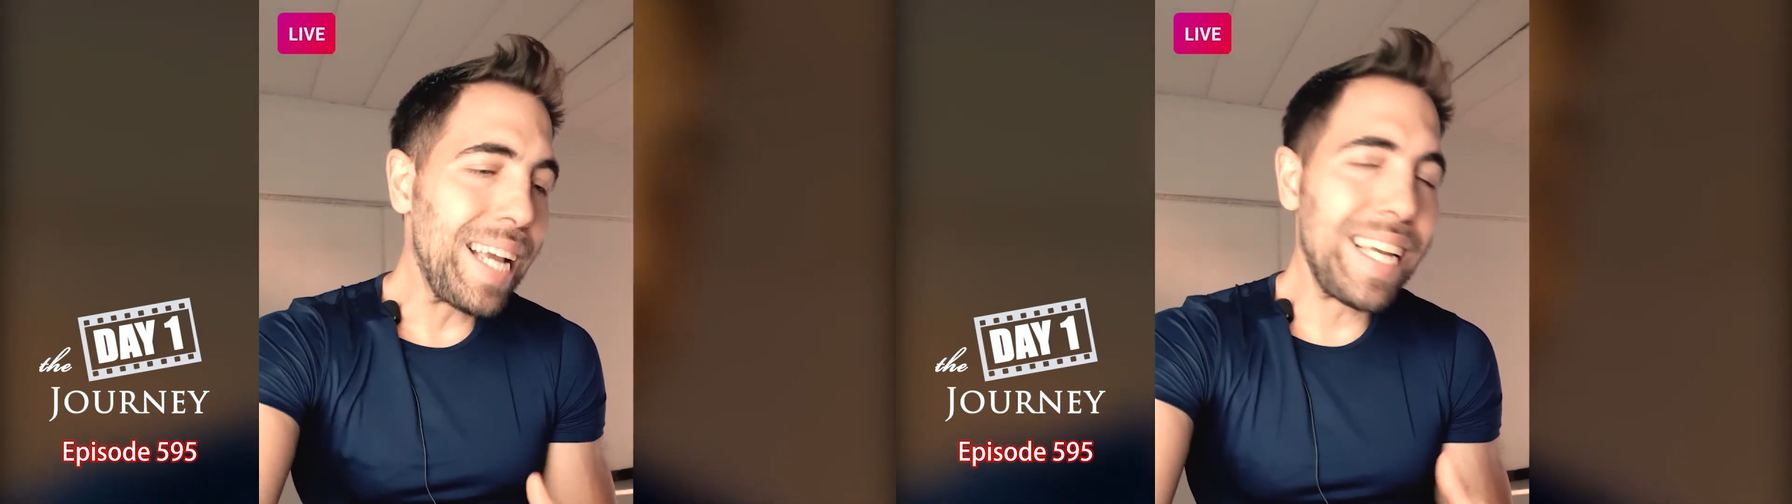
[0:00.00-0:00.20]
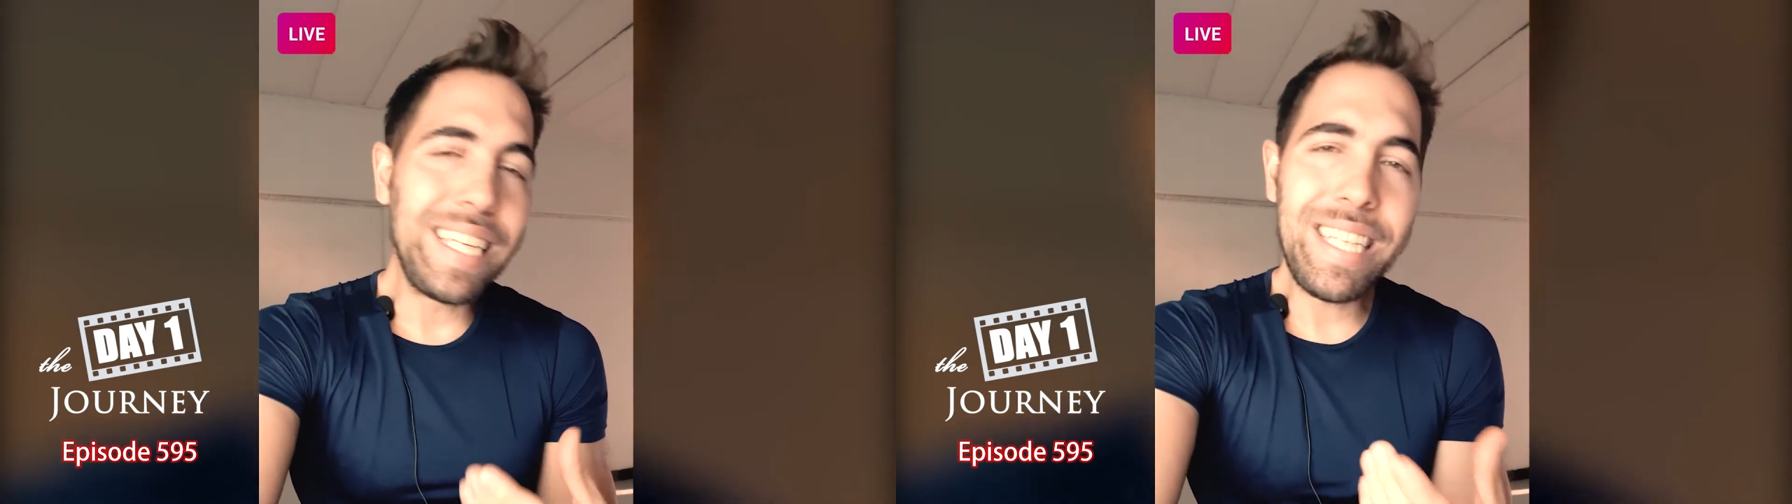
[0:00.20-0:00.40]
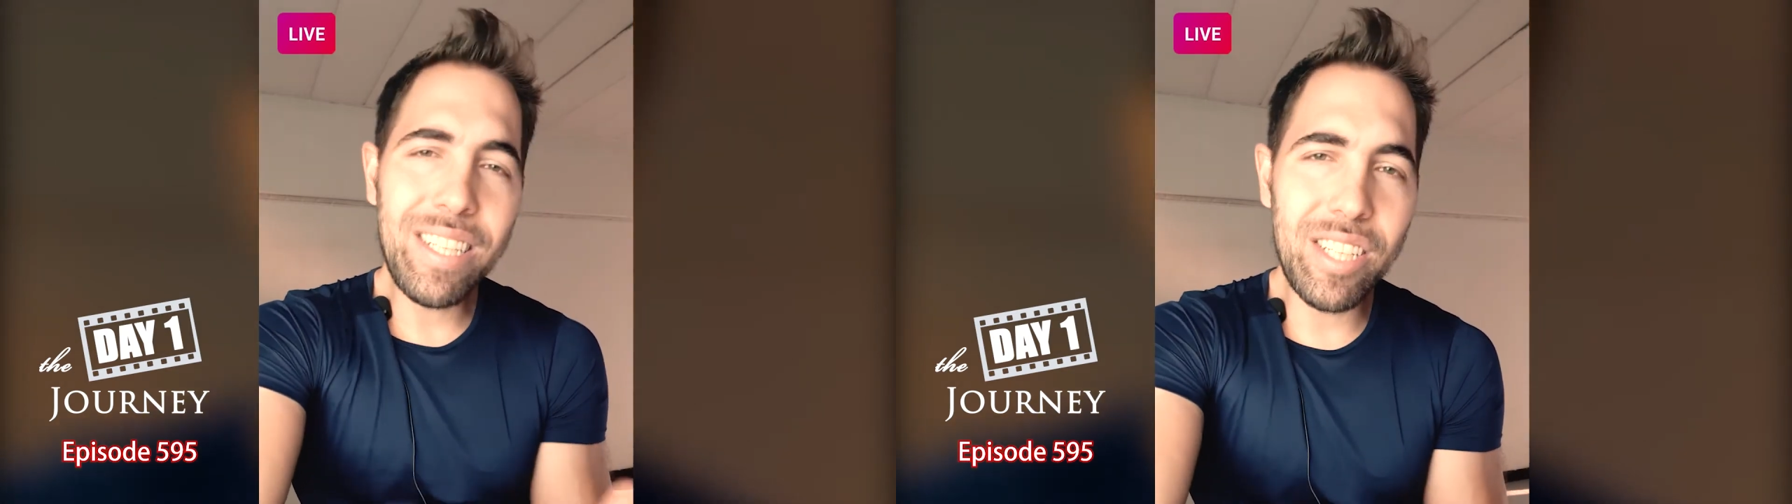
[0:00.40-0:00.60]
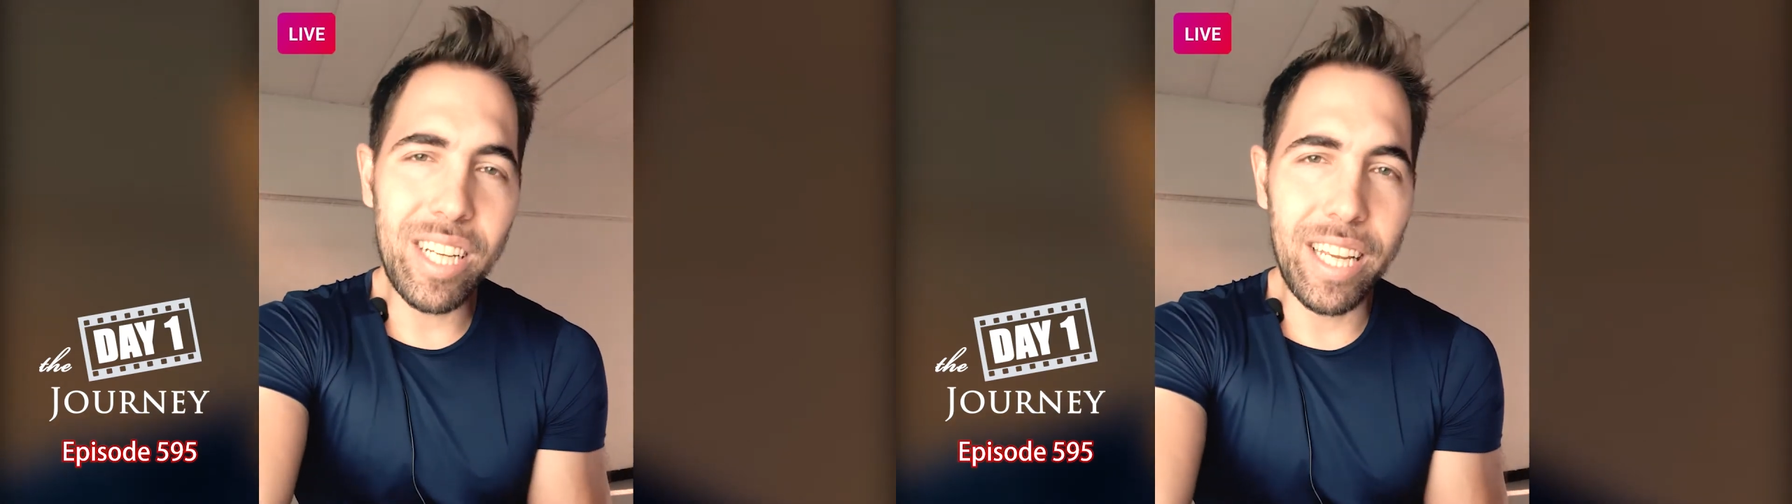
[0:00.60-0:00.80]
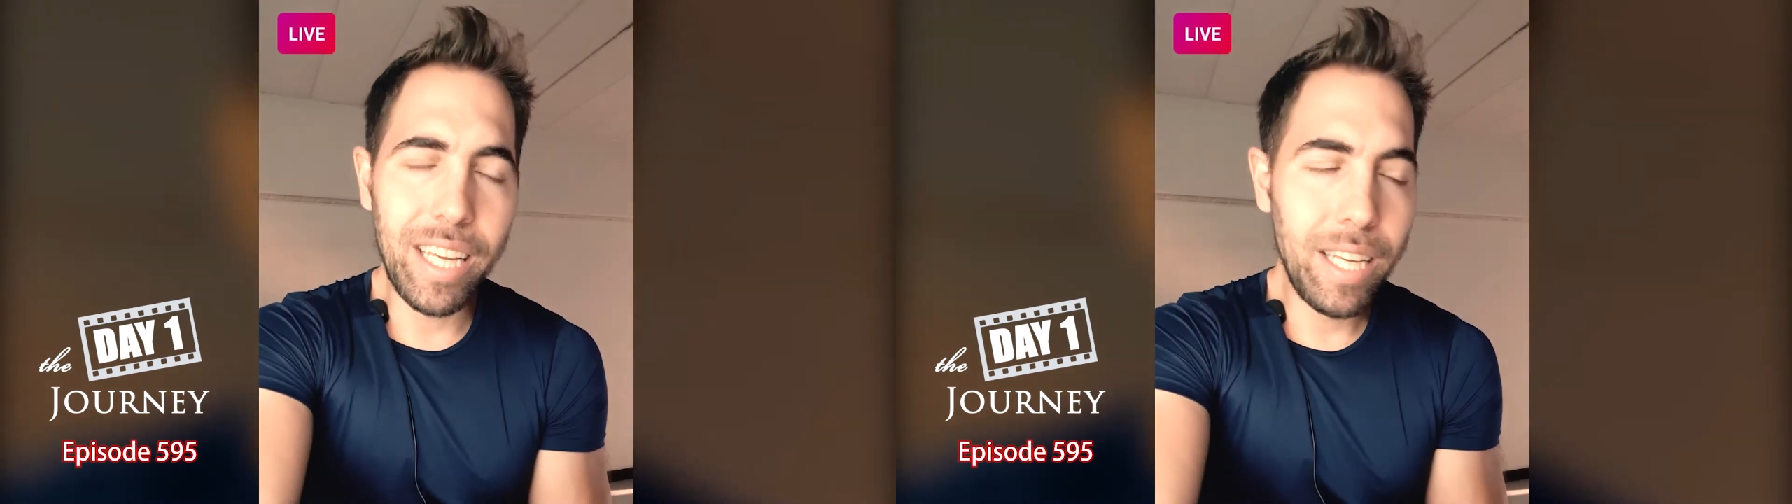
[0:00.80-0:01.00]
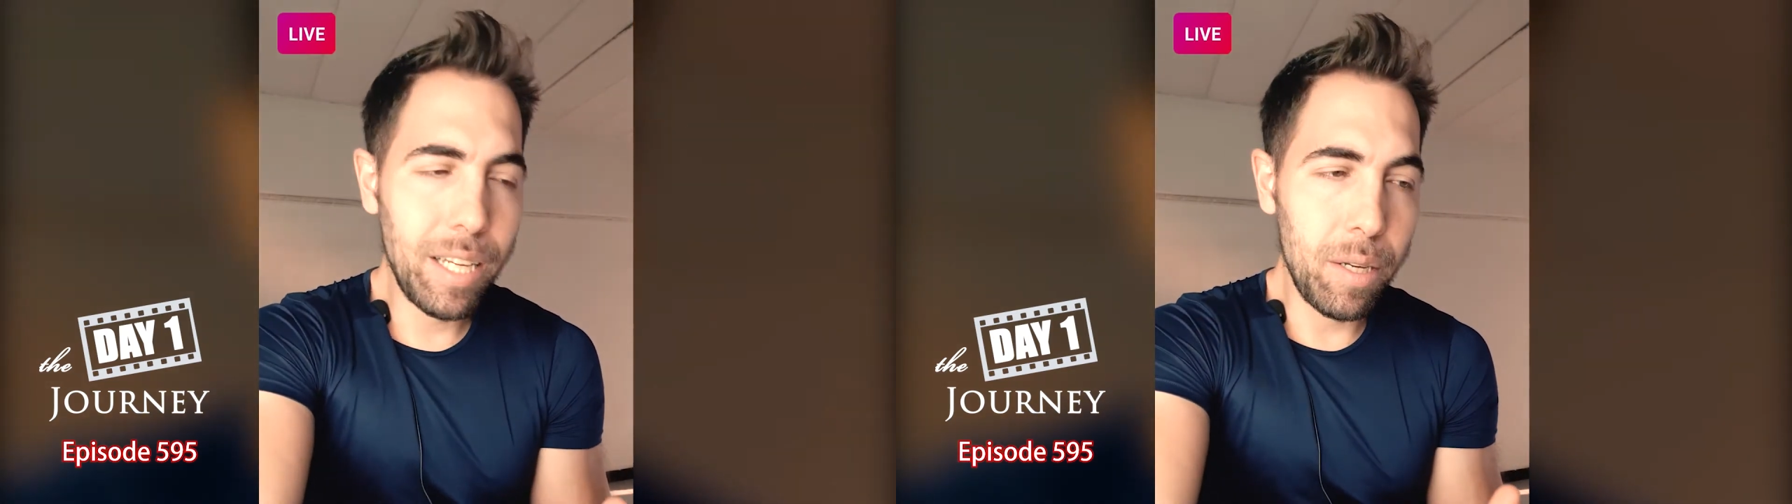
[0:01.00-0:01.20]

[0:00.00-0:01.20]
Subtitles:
can easily